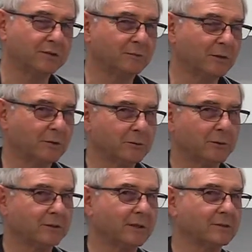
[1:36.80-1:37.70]
of it, because
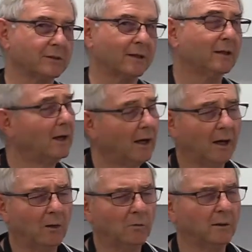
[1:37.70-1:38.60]
we just say,
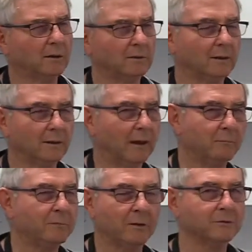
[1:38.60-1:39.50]
well, I'm
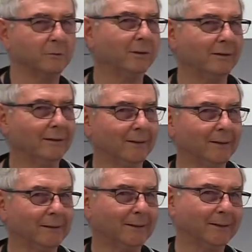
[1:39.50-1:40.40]
bound to be
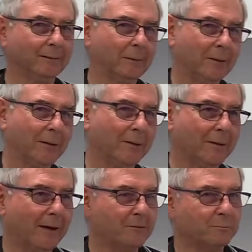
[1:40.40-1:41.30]

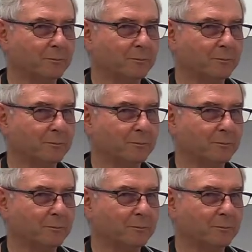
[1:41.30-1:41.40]
have